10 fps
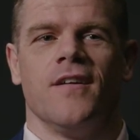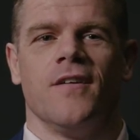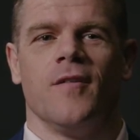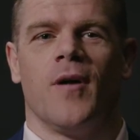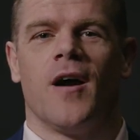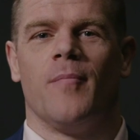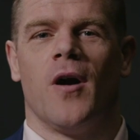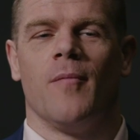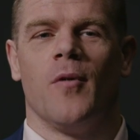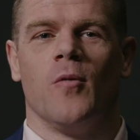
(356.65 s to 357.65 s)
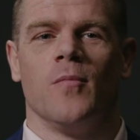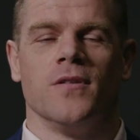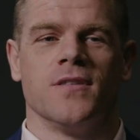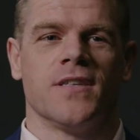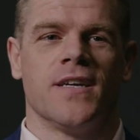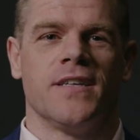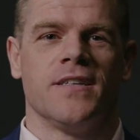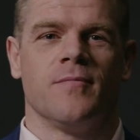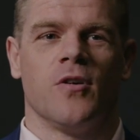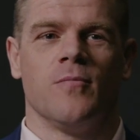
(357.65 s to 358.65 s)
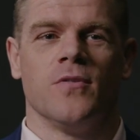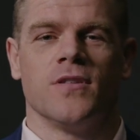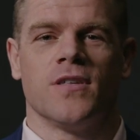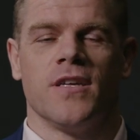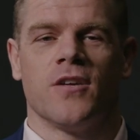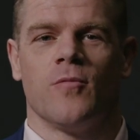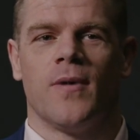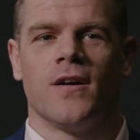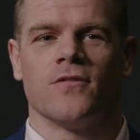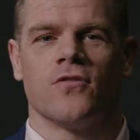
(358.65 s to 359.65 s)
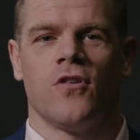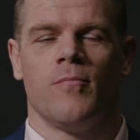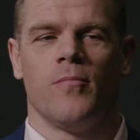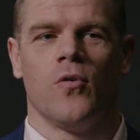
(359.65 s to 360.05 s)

Um, I had my moments, he had his moments, and he come out on top.